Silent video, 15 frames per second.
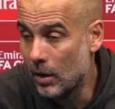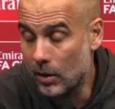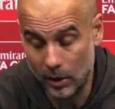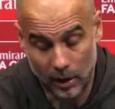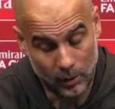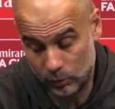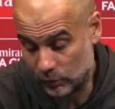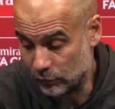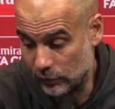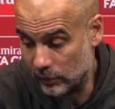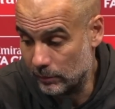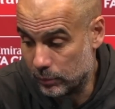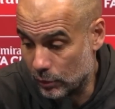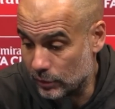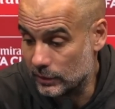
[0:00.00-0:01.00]
Yeah, it was really
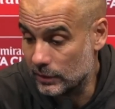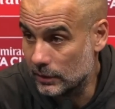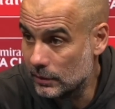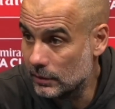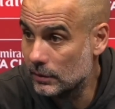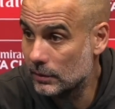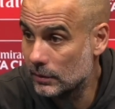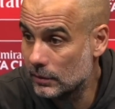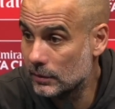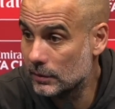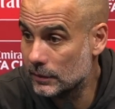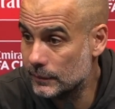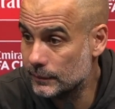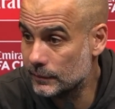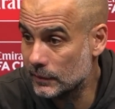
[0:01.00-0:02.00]
important.
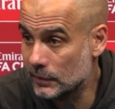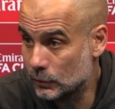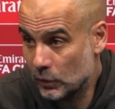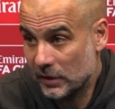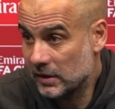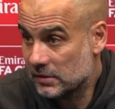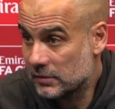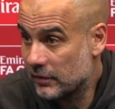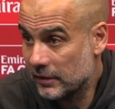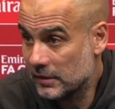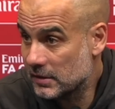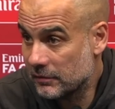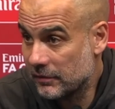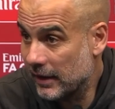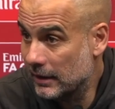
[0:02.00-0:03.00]
Today is
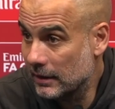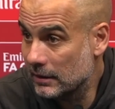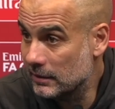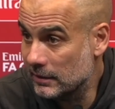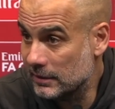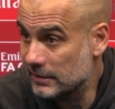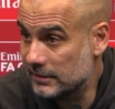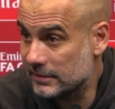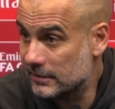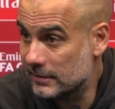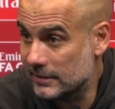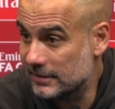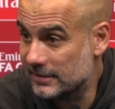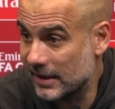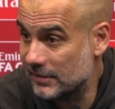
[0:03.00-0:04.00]
a final, and these
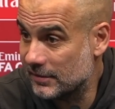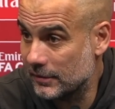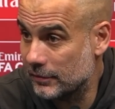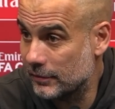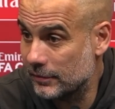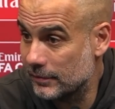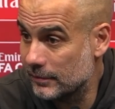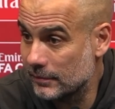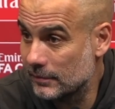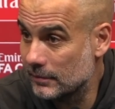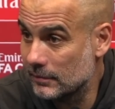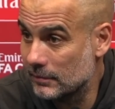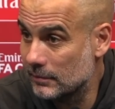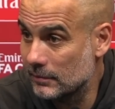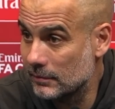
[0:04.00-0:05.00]
decisive
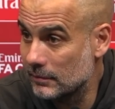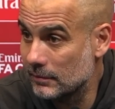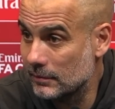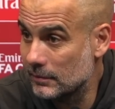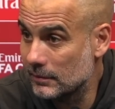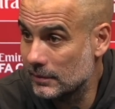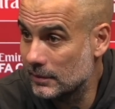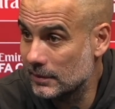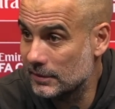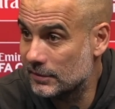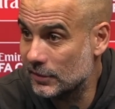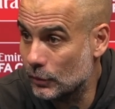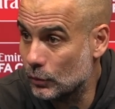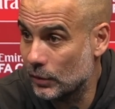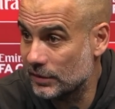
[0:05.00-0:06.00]

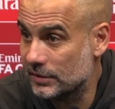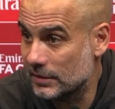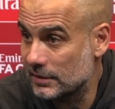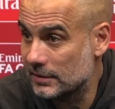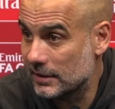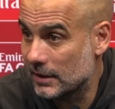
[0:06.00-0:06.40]
situations